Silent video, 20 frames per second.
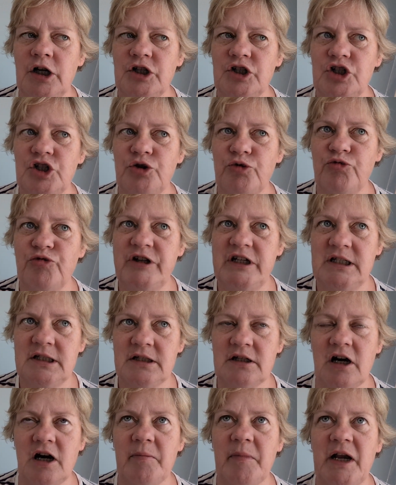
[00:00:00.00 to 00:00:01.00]
to
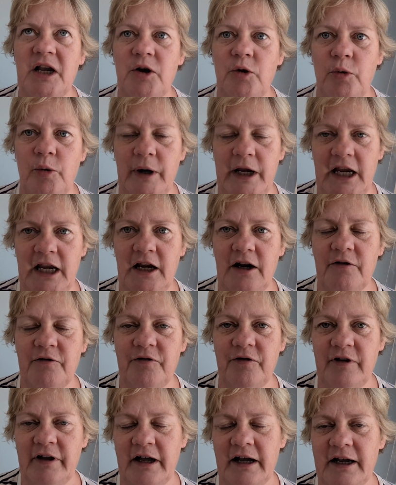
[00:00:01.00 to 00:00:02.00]
restart my Quaker
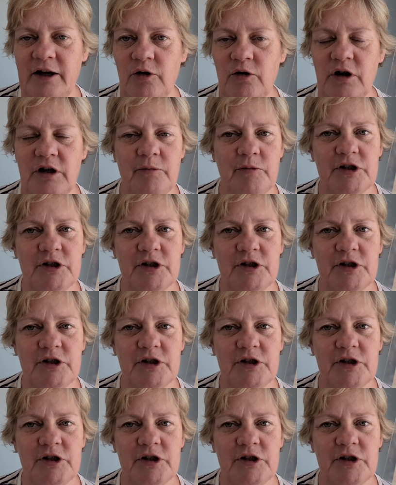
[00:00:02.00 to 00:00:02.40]
flag on,